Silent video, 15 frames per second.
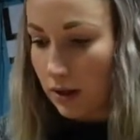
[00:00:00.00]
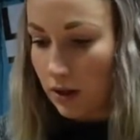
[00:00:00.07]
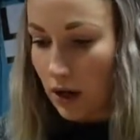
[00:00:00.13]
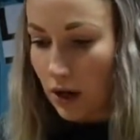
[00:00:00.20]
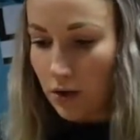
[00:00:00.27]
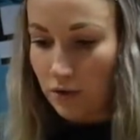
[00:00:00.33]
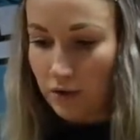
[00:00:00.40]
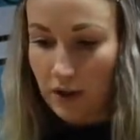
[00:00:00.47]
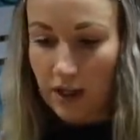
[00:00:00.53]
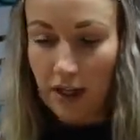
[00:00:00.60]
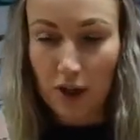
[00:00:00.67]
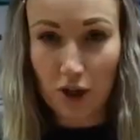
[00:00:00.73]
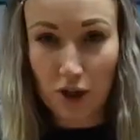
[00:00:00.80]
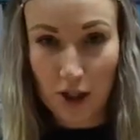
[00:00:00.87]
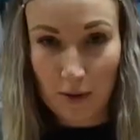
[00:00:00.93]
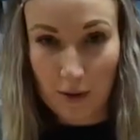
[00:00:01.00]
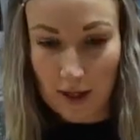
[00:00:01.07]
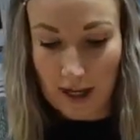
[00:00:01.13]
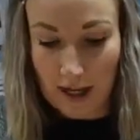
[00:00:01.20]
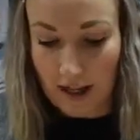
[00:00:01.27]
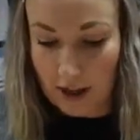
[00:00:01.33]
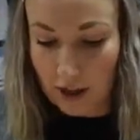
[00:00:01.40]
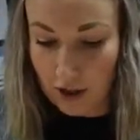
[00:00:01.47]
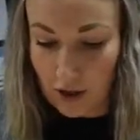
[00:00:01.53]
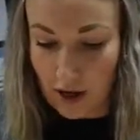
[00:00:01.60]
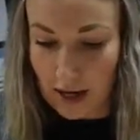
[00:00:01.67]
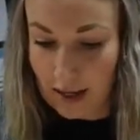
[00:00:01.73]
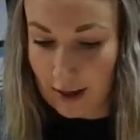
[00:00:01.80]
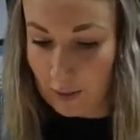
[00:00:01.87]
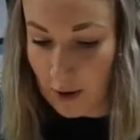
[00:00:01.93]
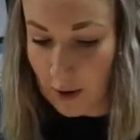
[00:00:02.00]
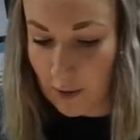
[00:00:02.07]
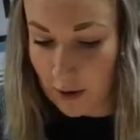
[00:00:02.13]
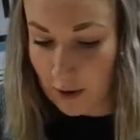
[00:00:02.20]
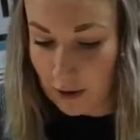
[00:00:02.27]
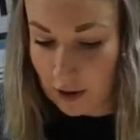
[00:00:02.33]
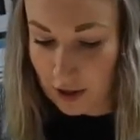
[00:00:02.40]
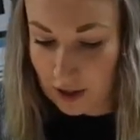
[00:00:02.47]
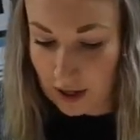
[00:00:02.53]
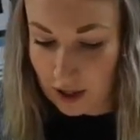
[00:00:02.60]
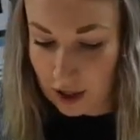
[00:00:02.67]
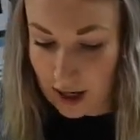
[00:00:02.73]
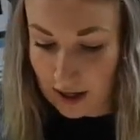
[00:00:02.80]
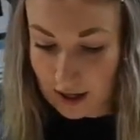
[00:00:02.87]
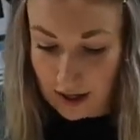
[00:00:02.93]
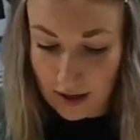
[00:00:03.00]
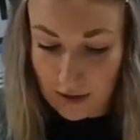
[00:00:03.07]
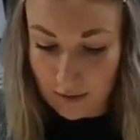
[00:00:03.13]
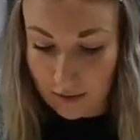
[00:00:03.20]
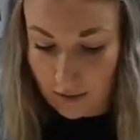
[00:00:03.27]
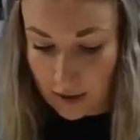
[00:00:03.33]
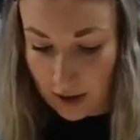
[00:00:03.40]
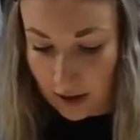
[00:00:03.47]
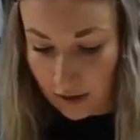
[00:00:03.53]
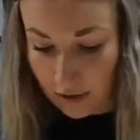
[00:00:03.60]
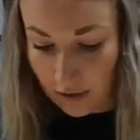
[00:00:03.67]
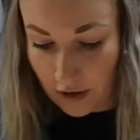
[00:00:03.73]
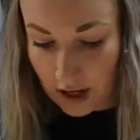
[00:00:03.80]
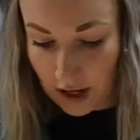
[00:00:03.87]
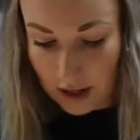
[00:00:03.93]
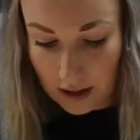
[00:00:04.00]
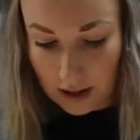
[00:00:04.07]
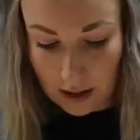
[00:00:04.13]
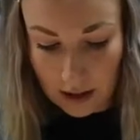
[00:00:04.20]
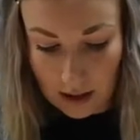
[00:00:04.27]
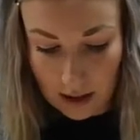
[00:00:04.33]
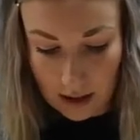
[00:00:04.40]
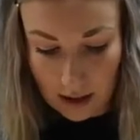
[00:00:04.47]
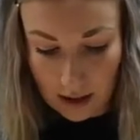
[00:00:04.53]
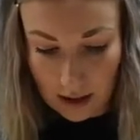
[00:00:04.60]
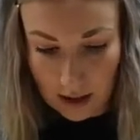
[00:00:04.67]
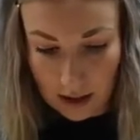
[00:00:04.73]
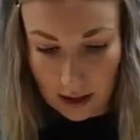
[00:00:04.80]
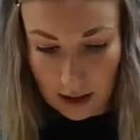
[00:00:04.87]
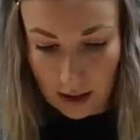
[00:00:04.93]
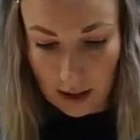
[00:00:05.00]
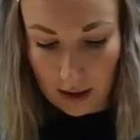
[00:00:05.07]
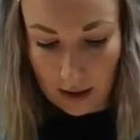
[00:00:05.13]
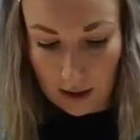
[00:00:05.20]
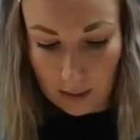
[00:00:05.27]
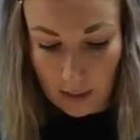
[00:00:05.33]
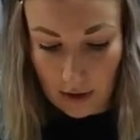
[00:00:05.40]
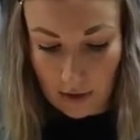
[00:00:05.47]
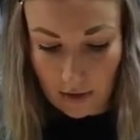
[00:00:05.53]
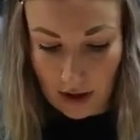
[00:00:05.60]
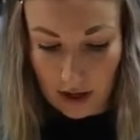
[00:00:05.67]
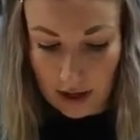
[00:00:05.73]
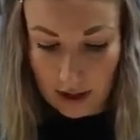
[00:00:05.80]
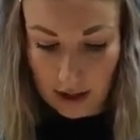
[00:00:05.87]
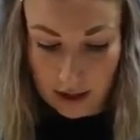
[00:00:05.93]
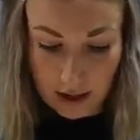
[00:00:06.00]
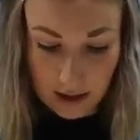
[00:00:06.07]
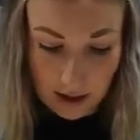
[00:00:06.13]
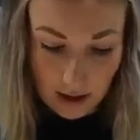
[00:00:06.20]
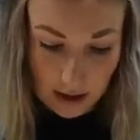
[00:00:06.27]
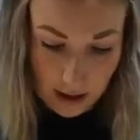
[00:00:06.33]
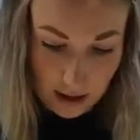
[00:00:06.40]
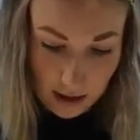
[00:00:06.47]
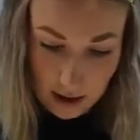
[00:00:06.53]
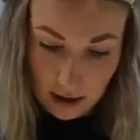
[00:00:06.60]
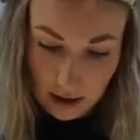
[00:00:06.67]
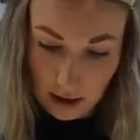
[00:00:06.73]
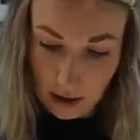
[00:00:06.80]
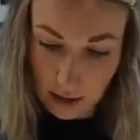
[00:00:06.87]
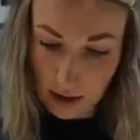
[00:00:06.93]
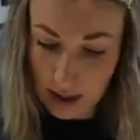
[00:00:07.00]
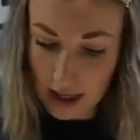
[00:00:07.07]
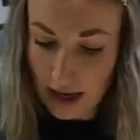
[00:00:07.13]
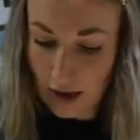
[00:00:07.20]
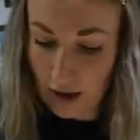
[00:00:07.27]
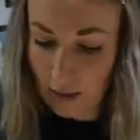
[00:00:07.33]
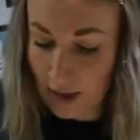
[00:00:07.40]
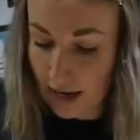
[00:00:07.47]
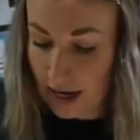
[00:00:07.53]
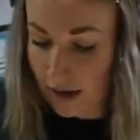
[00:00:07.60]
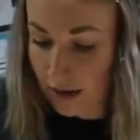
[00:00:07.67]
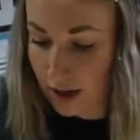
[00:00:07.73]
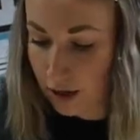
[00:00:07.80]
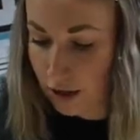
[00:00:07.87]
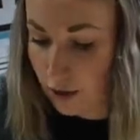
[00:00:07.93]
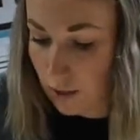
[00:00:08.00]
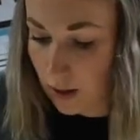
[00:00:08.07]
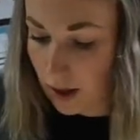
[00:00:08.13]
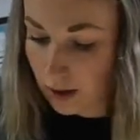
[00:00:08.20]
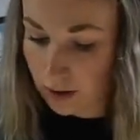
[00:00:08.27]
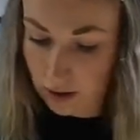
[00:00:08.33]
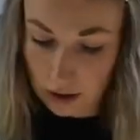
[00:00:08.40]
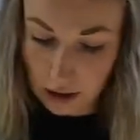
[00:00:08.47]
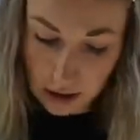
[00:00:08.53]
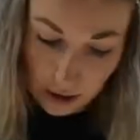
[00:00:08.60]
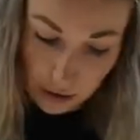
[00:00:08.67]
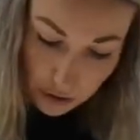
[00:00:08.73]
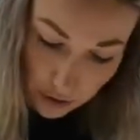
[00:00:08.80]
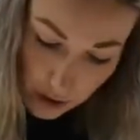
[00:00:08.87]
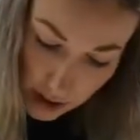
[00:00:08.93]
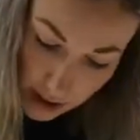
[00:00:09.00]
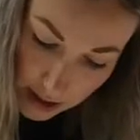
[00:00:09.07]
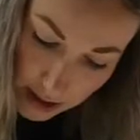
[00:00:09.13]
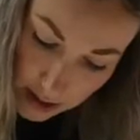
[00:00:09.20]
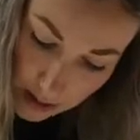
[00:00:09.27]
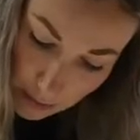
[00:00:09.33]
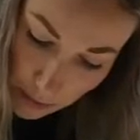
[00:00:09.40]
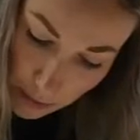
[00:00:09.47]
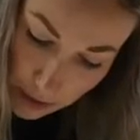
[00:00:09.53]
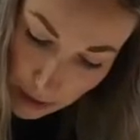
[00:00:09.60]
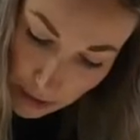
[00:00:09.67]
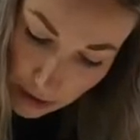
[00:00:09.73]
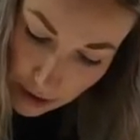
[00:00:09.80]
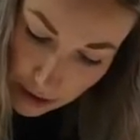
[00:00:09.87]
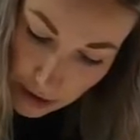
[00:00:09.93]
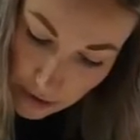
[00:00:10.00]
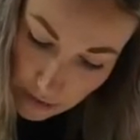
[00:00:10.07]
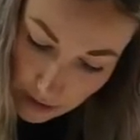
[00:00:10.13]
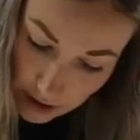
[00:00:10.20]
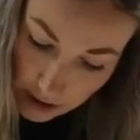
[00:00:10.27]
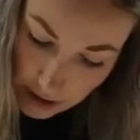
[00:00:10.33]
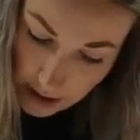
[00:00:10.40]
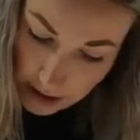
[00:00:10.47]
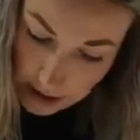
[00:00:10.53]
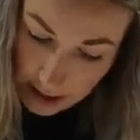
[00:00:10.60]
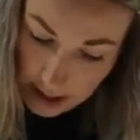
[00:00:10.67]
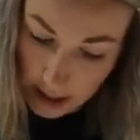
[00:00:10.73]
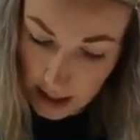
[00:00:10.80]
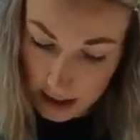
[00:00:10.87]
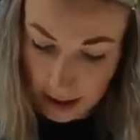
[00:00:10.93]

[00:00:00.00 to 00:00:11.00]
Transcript: Hopefully, usually I would let this dry a little bit, but I'm just going to check that it fits. Perfect. So I'm going to take those back out again just while the glue dries, but we know that those fit nicely.